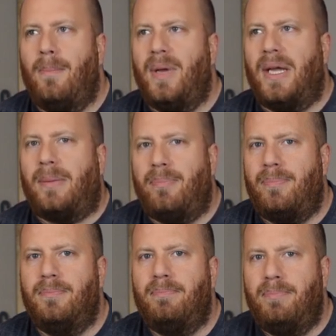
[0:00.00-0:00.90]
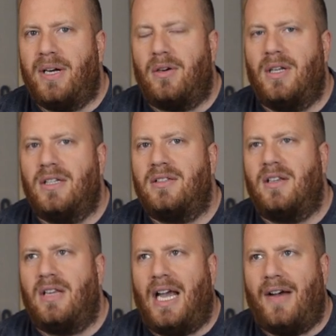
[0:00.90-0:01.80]
big bitterness
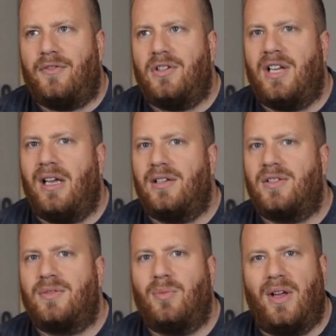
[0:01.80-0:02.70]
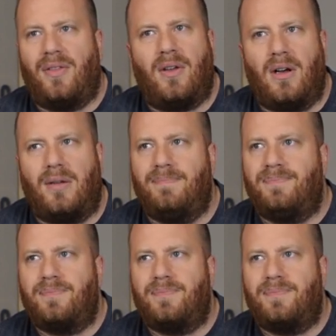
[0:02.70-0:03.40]
in the aftertaste with, a, uh,